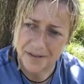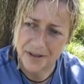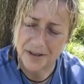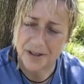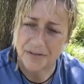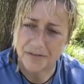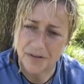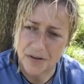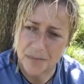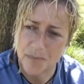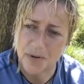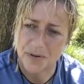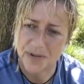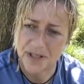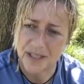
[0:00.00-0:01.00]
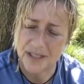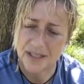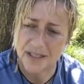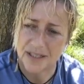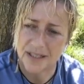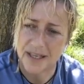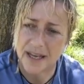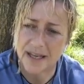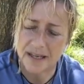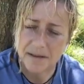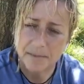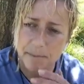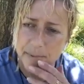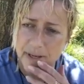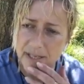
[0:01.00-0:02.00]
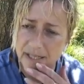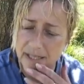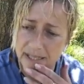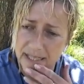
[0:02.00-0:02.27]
There's a few more things to say, but